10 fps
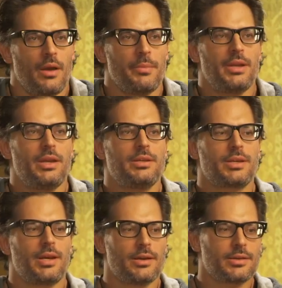I mean, each
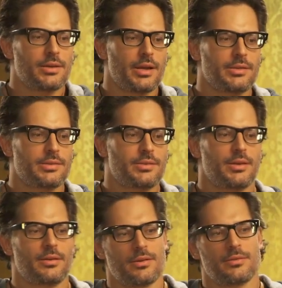character has
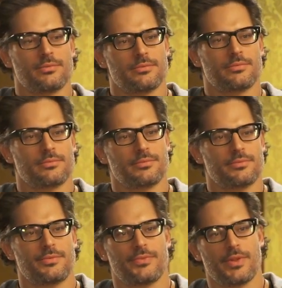their own
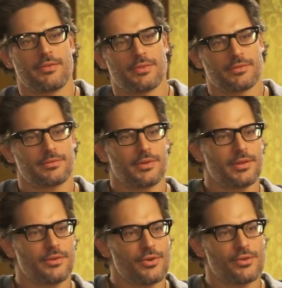flavor and
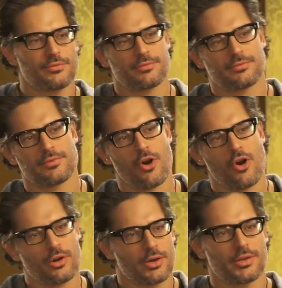their own
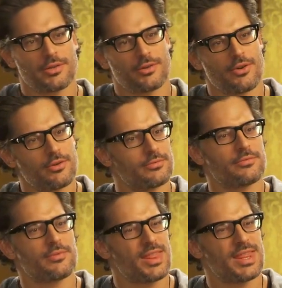arc and their own
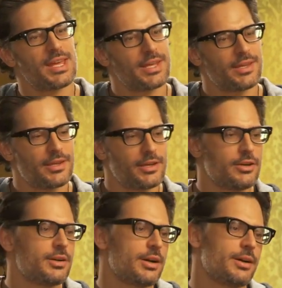thing, you
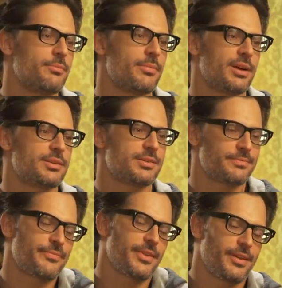know, much
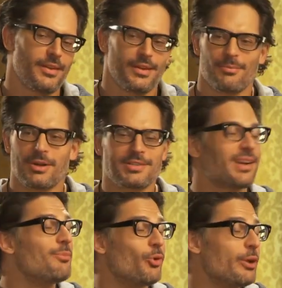
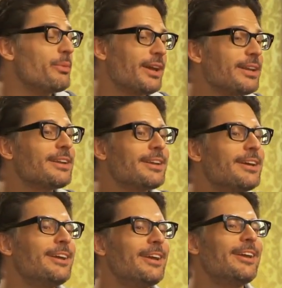like a boy band,
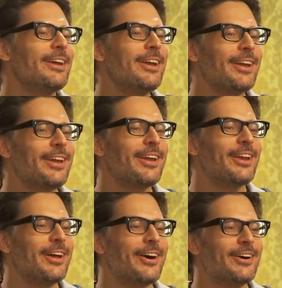you
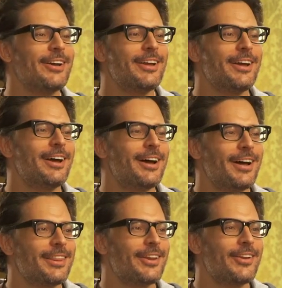know,
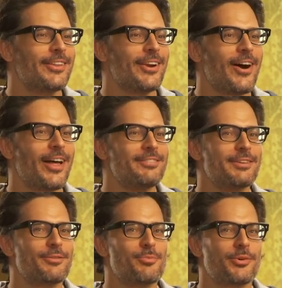they all have
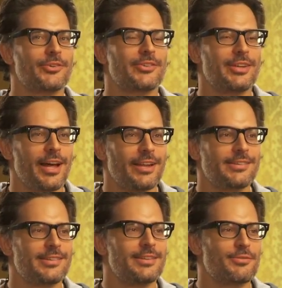different
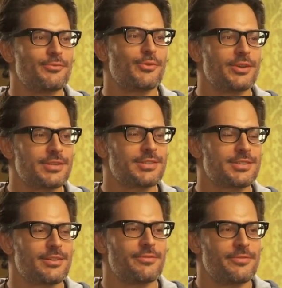personalities and different voices
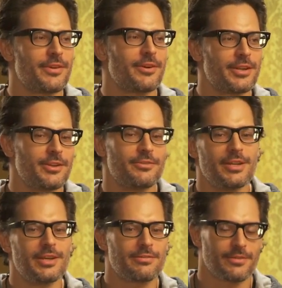that are very
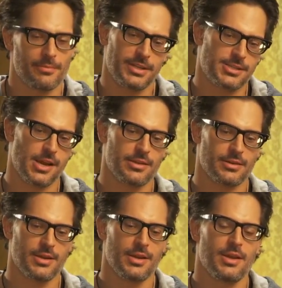unique from each
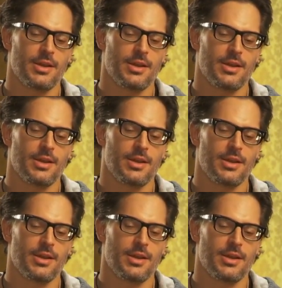other.